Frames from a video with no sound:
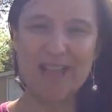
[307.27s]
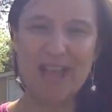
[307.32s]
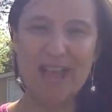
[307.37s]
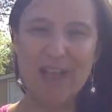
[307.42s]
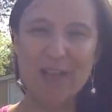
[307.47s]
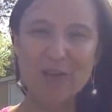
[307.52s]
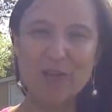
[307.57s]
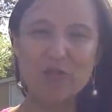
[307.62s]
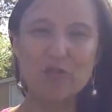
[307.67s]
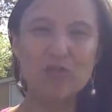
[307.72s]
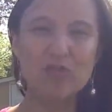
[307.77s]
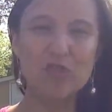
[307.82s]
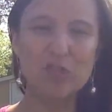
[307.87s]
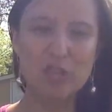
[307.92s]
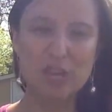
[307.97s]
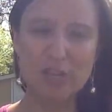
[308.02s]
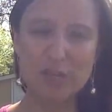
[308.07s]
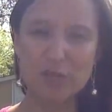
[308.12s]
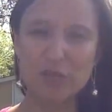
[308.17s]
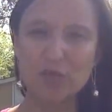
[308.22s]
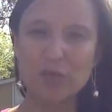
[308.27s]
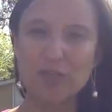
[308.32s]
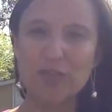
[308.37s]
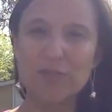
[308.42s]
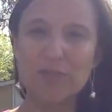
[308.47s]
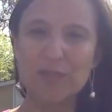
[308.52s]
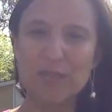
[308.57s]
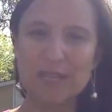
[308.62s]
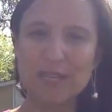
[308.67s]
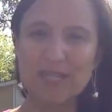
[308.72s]
how you genuinely
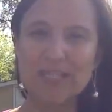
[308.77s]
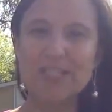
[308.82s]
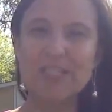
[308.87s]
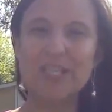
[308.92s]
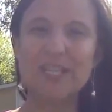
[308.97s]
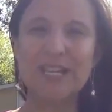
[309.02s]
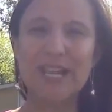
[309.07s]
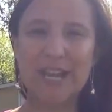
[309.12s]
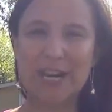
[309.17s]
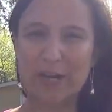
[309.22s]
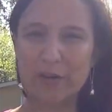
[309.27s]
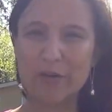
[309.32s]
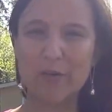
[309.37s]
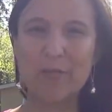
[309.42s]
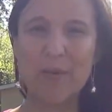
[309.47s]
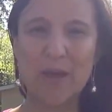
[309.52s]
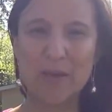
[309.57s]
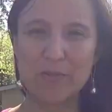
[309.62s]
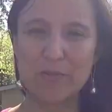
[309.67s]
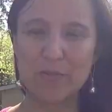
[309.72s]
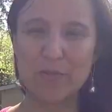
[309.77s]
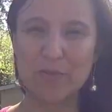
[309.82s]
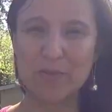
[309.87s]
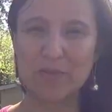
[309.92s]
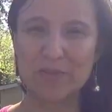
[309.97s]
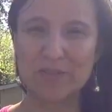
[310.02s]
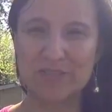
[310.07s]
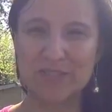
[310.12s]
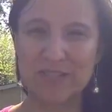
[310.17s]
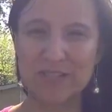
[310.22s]
begin to care about the
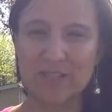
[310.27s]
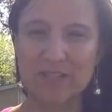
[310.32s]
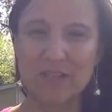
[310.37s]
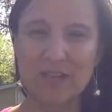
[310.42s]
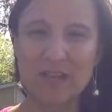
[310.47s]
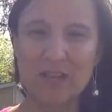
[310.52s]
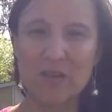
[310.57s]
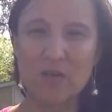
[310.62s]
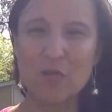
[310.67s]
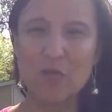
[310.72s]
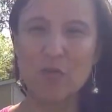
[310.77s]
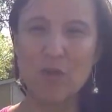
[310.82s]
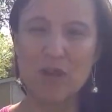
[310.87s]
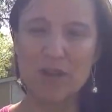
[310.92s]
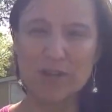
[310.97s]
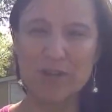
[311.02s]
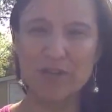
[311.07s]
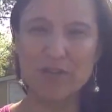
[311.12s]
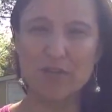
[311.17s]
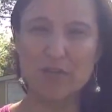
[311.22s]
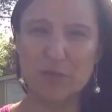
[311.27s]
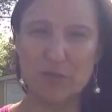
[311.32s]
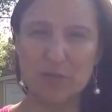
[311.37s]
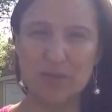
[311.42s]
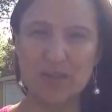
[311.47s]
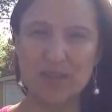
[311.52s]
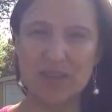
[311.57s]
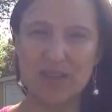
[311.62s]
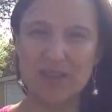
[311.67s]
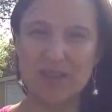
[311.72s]
person while you're
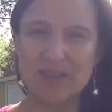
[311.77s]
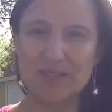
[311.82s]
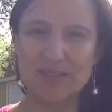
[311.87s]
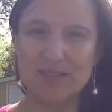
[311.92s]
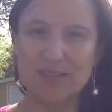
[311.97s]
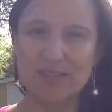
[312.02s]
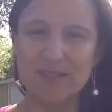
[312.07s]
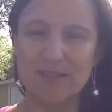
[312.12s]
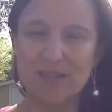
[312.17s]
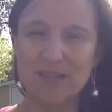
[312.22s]
doing this.